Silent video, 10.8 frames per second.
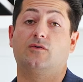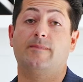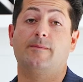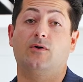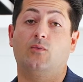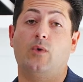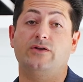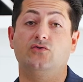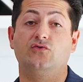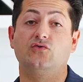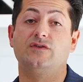remember, when
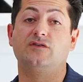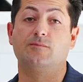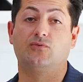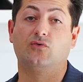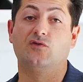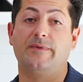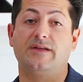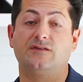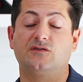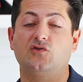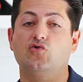you do these improvements,